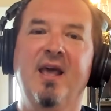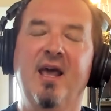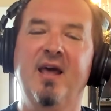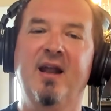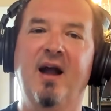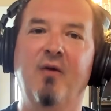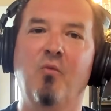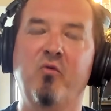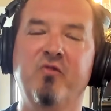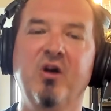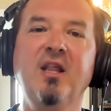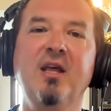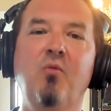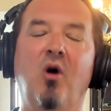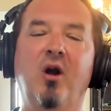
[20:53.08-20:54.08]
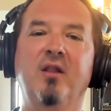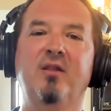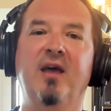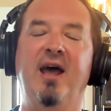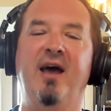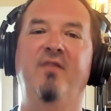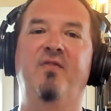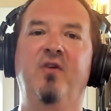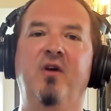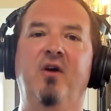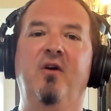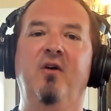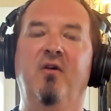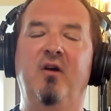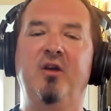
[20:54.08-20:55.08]
And I really wanted to have,
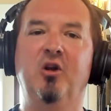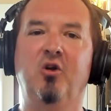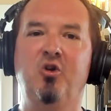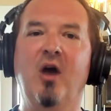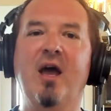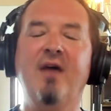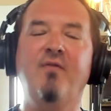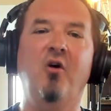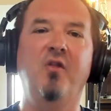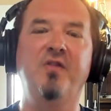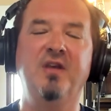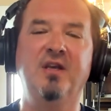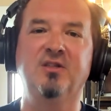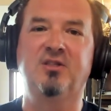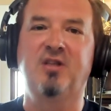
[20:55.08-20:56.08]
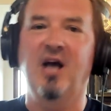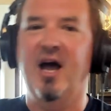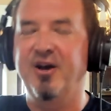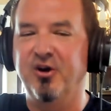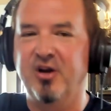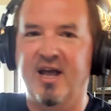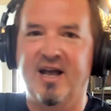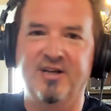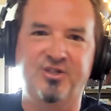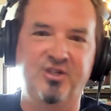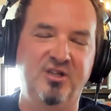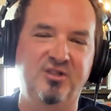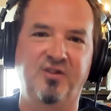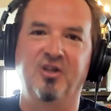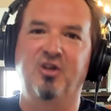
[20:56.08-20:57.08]
you have all of these diner
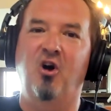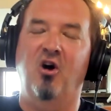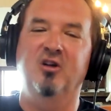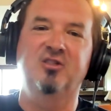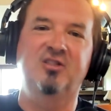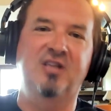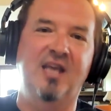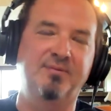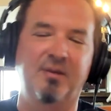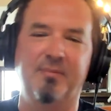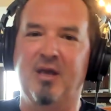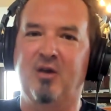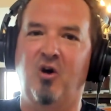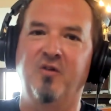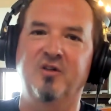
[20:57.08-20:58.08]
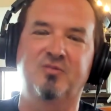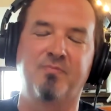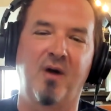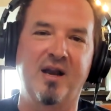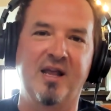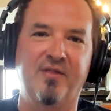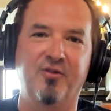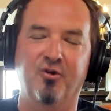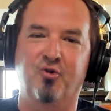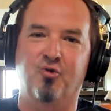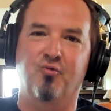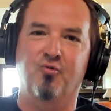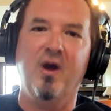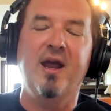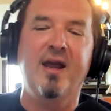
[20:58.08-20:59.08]
dashes and the gardenscapes that make all this money, and they're
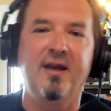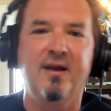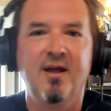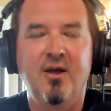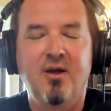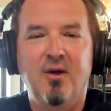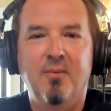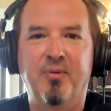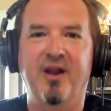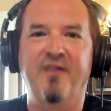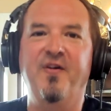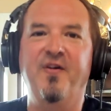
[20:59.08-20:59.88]
great, but I